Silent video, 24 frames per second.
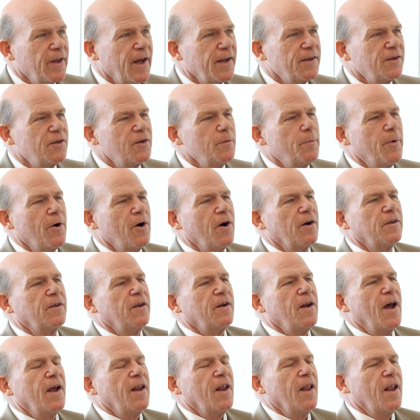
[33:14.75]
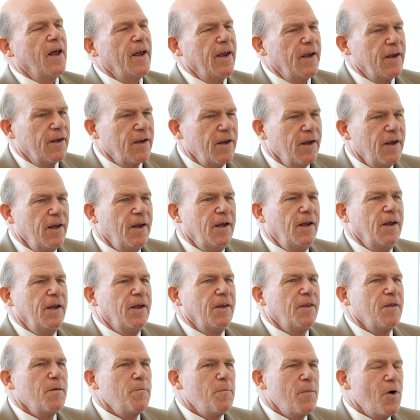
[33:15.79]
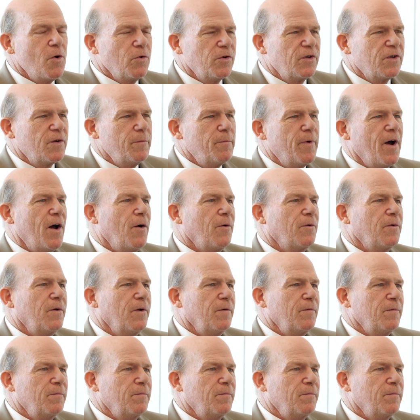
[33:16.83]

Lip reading: That's the part that I like the most about